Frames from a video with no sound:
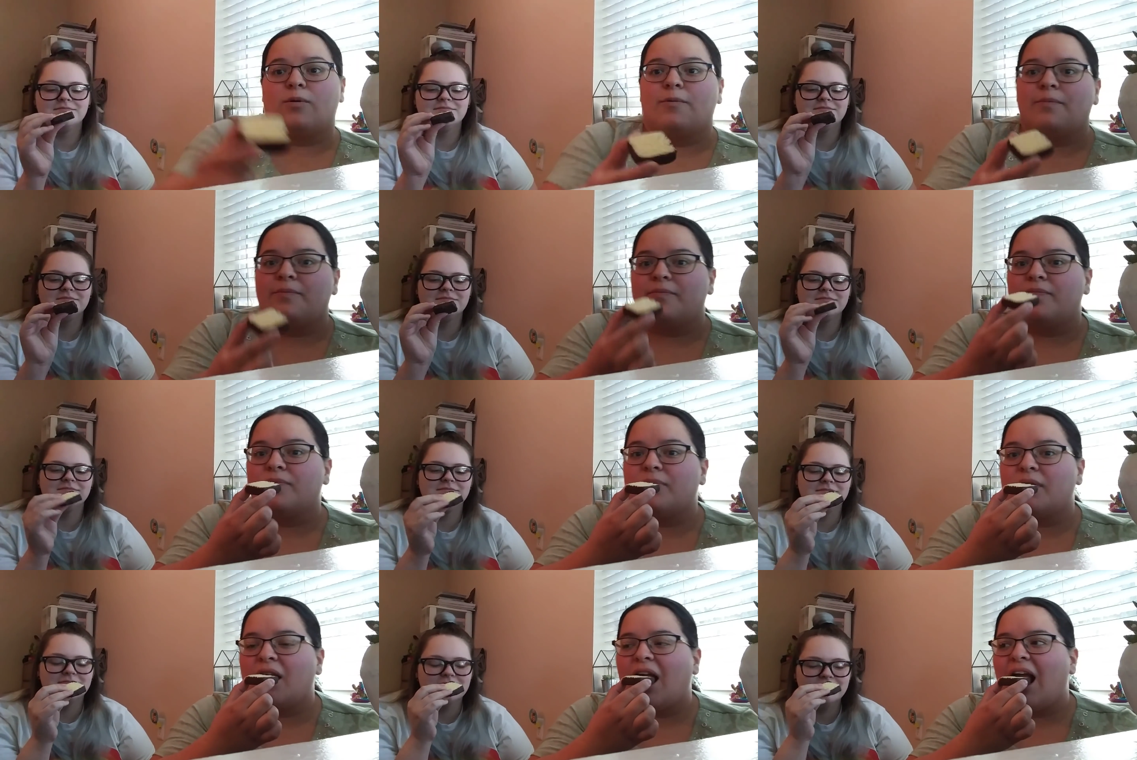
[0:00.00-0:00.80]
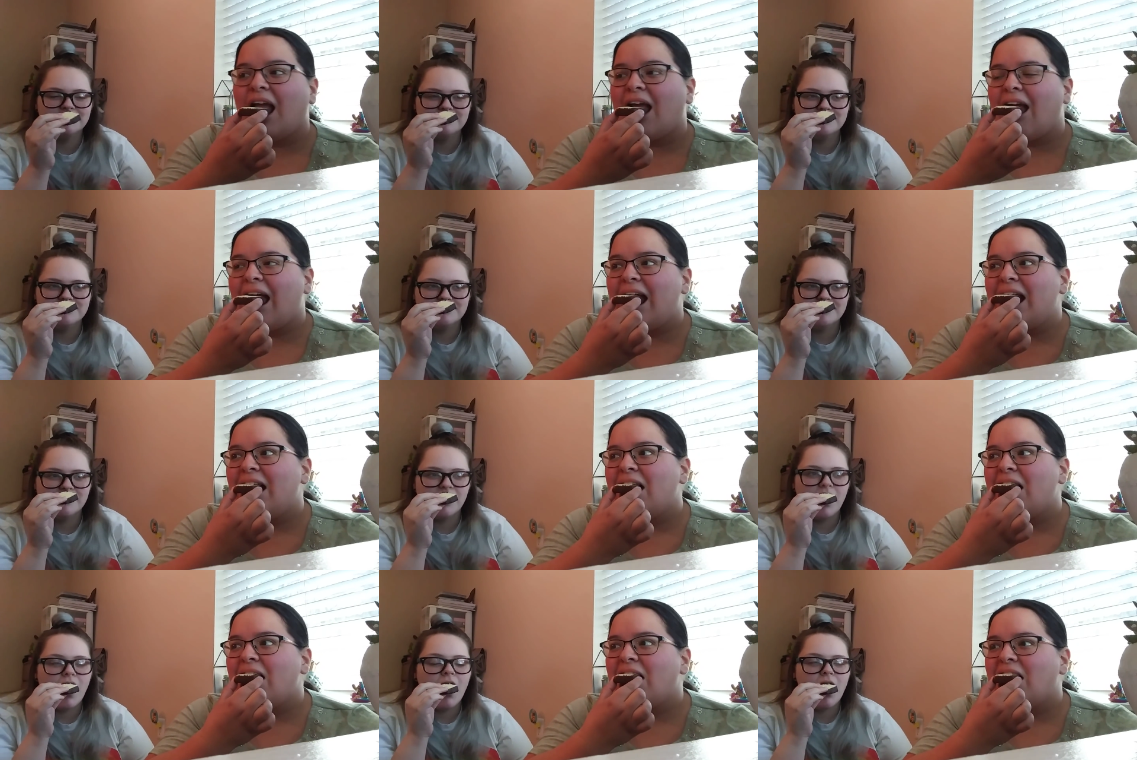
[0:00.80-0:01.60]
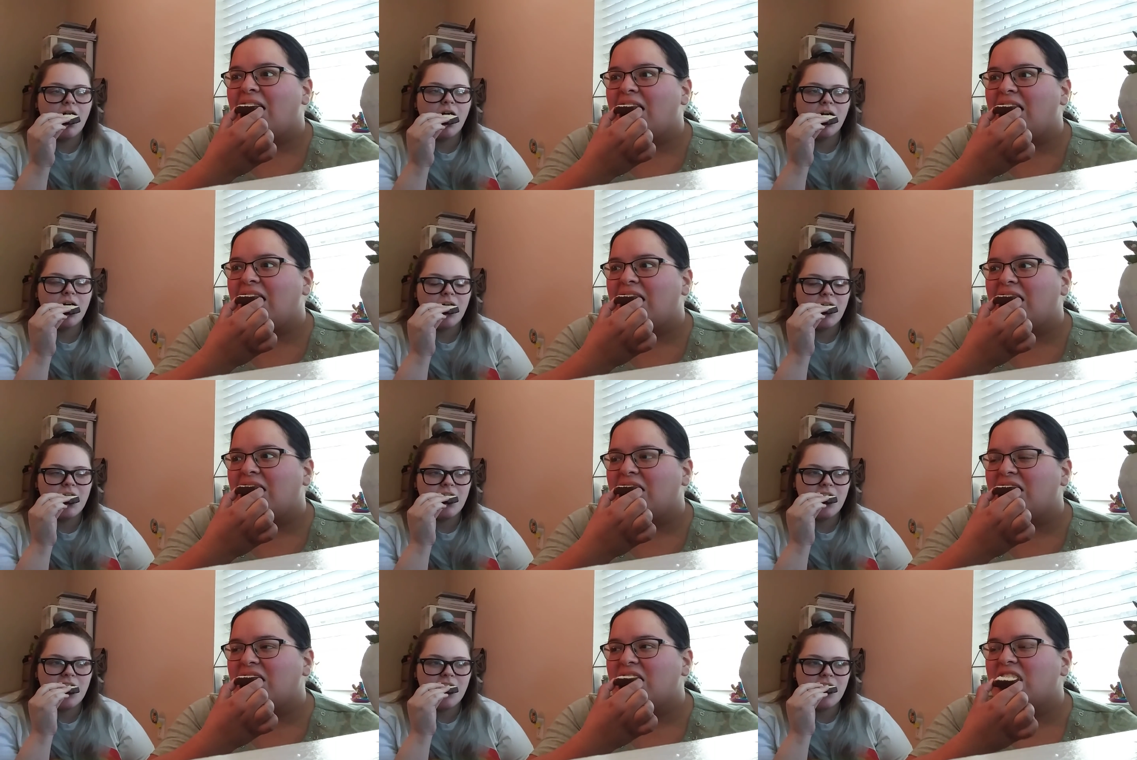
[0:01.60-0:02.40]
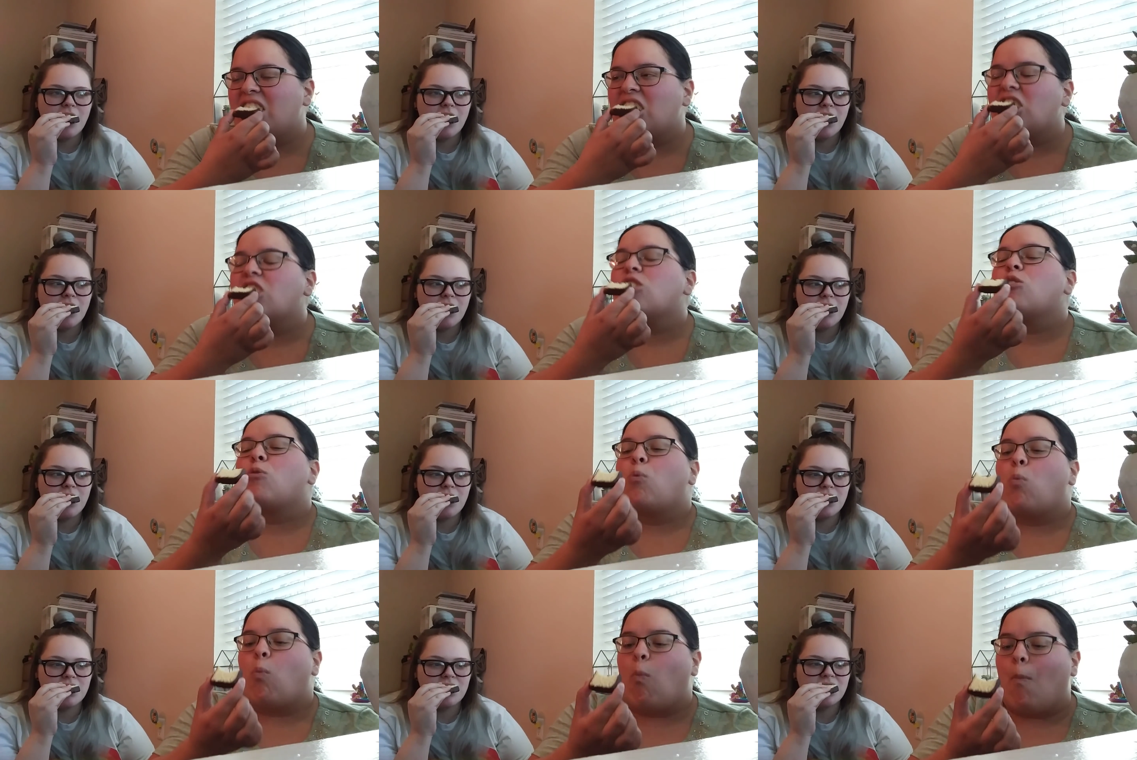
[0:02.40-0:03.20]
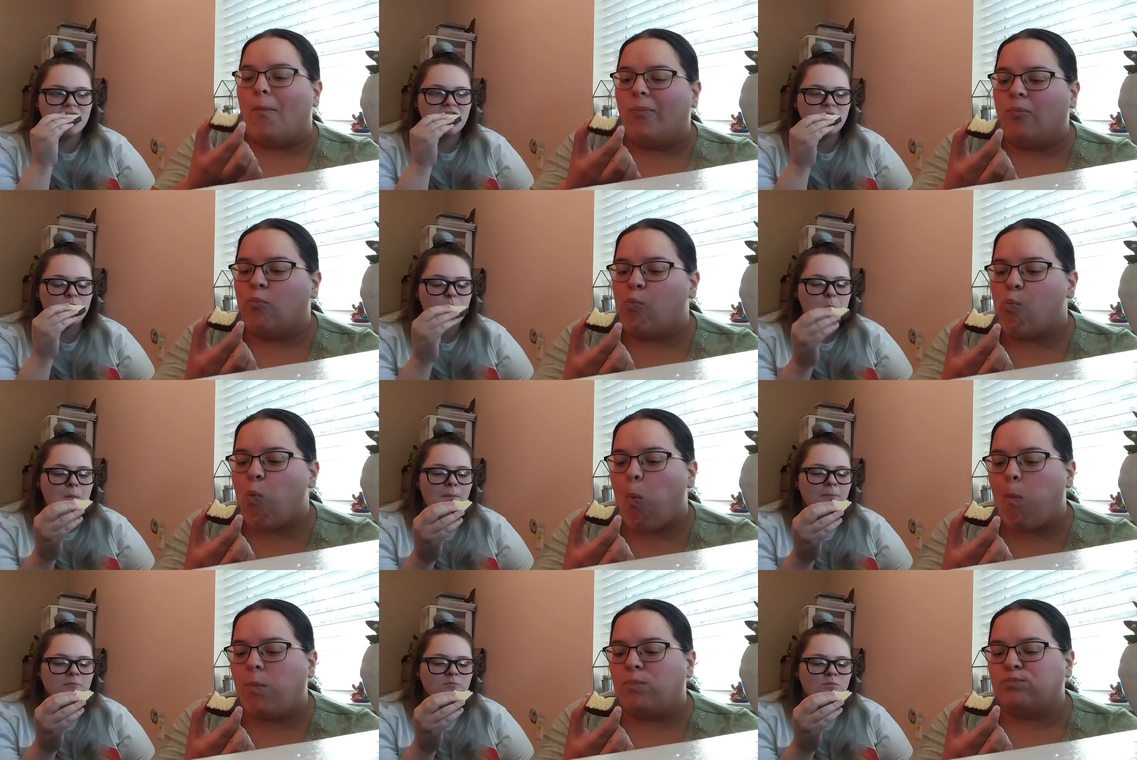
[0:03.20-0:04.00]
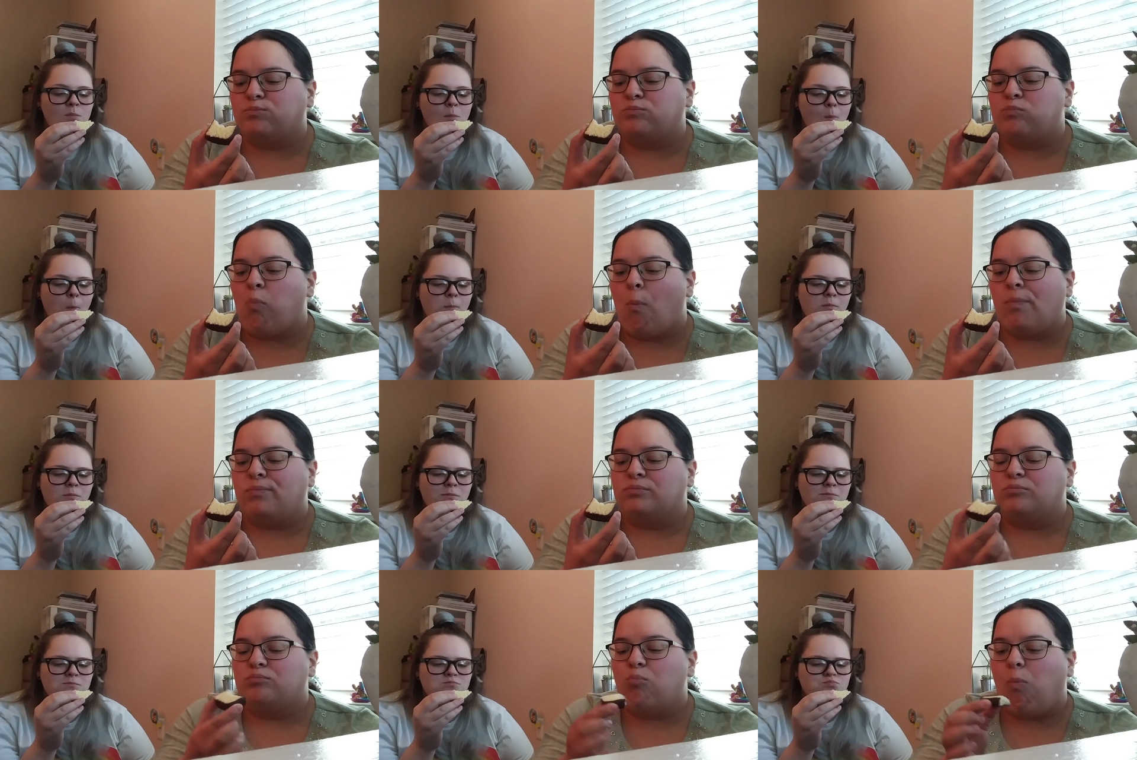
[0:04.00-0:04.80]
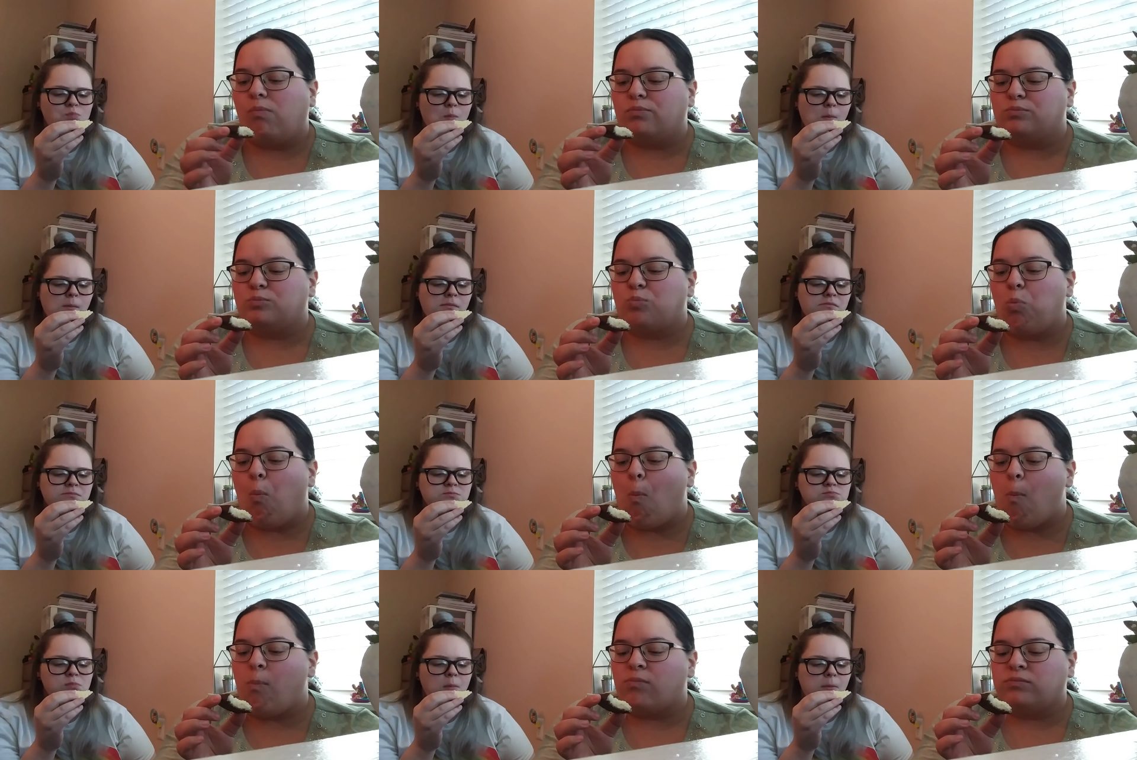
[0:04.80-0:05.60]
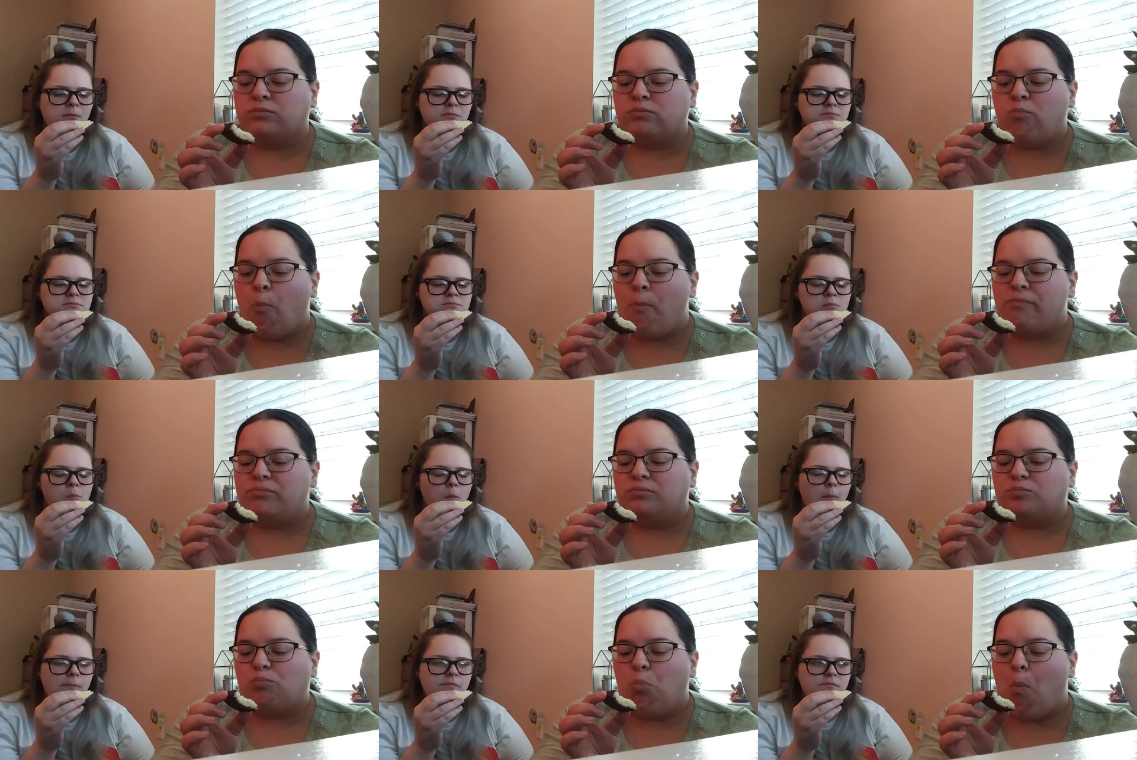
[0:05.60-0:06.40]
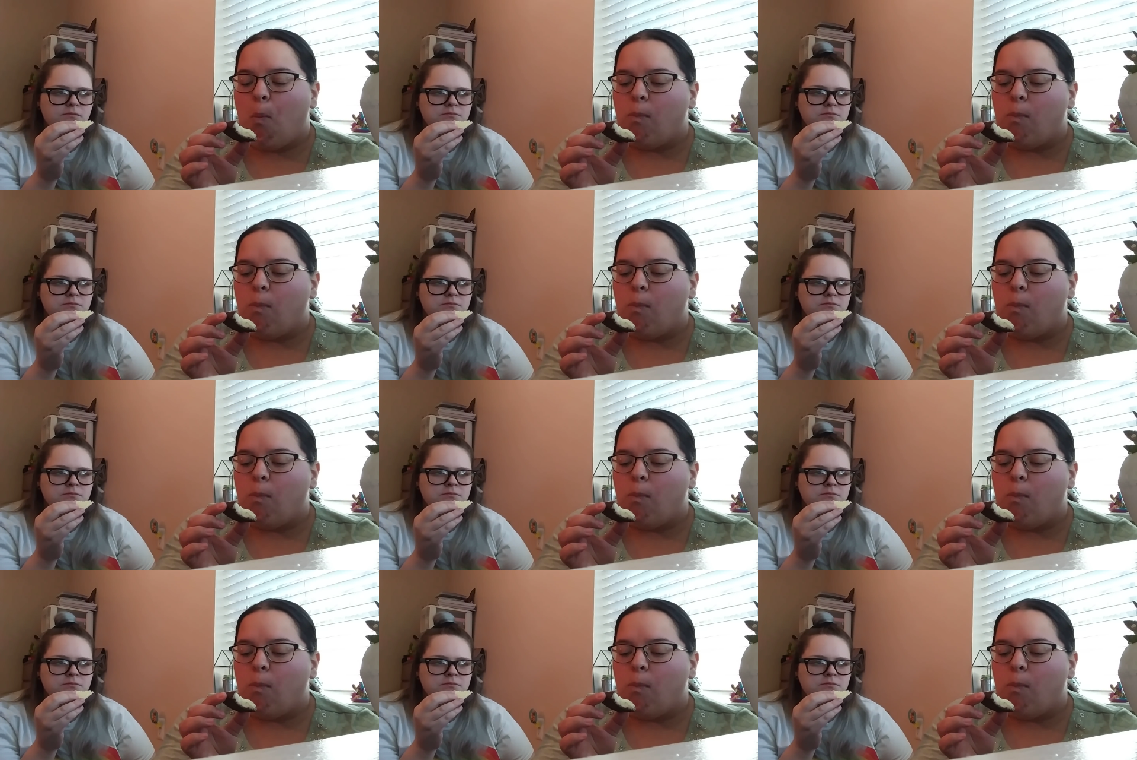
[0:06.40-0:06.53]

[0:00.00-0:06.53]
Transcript: (no one is talking)